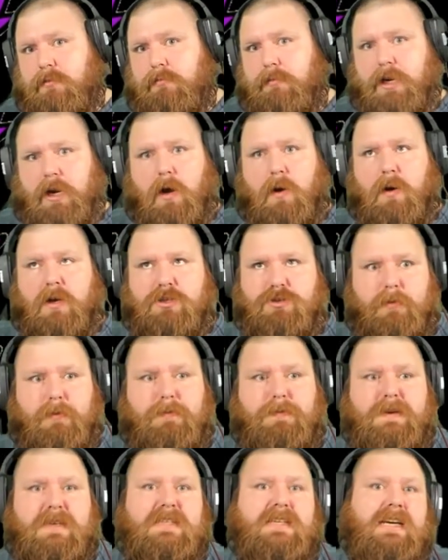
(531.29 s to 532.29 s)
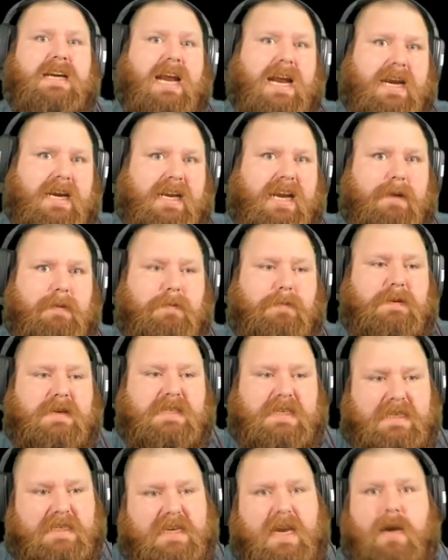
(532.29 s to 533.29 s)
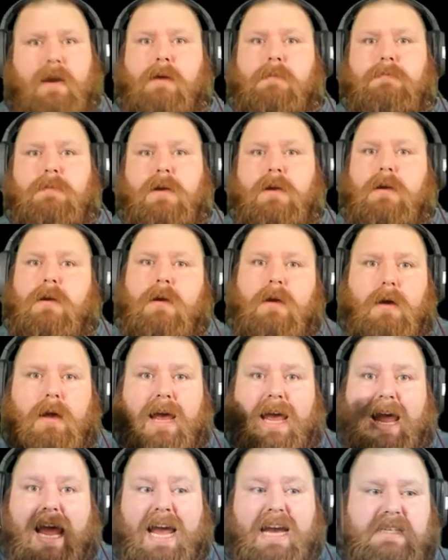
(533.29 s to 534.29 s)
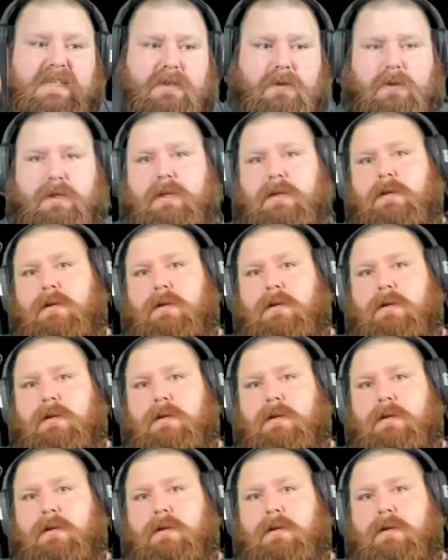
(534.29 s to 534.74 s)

you know, a streaming PC and a gaming PC setup, excellent,